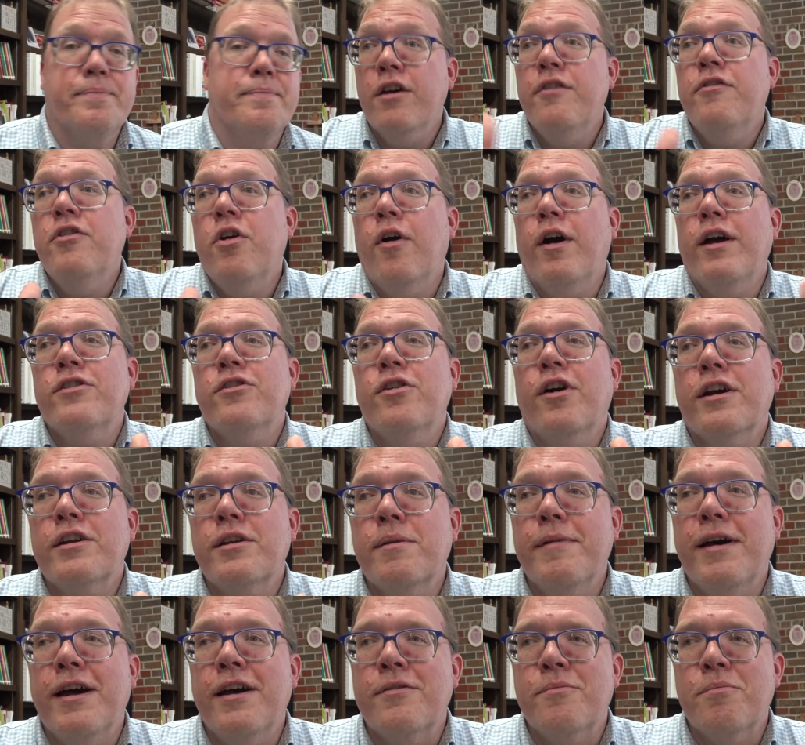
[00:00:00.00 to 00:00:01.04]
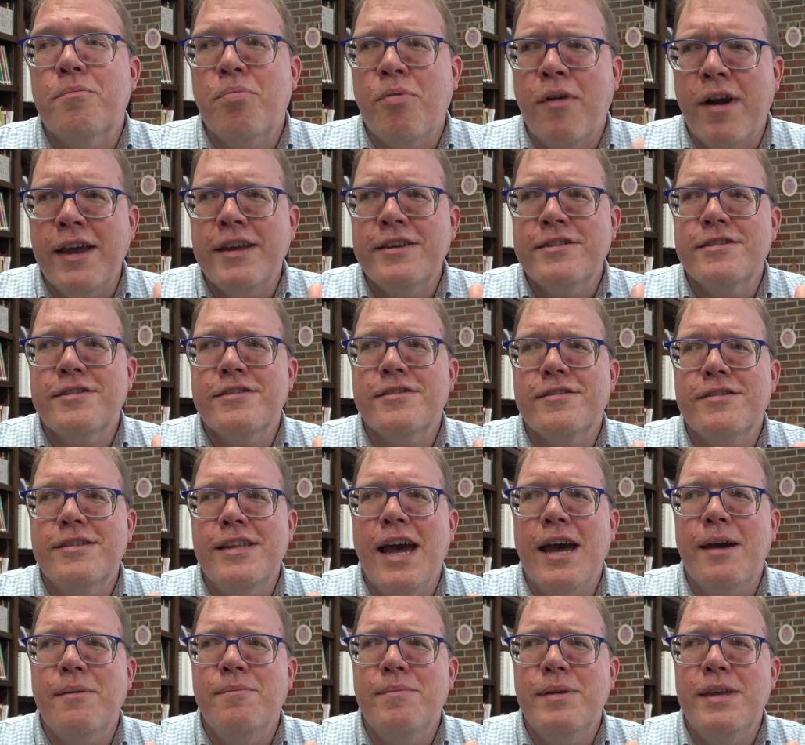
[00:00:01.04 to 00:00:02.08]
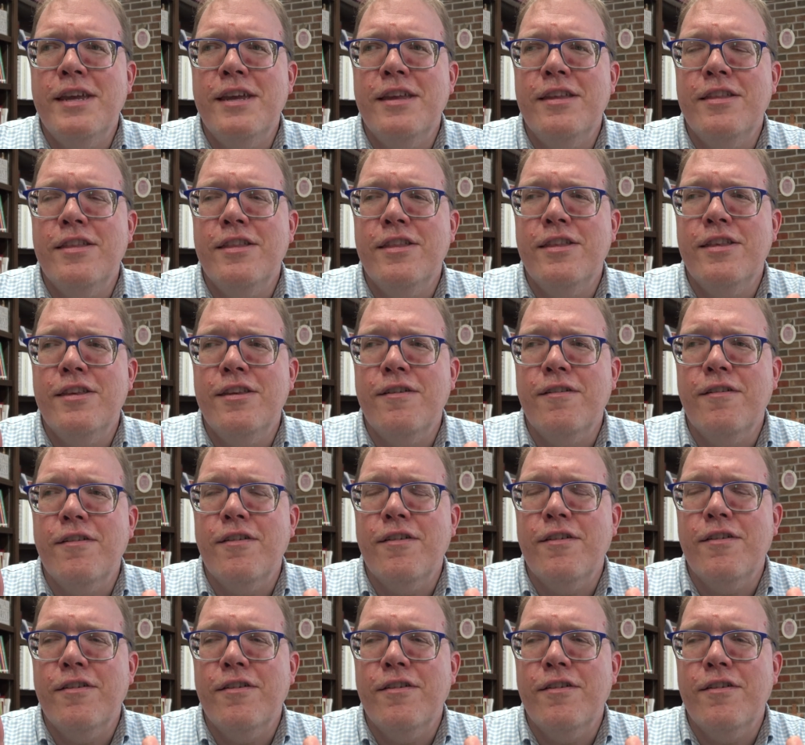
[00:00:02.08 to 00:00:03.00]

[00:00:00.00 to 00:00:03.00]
Even though I talked about price not being the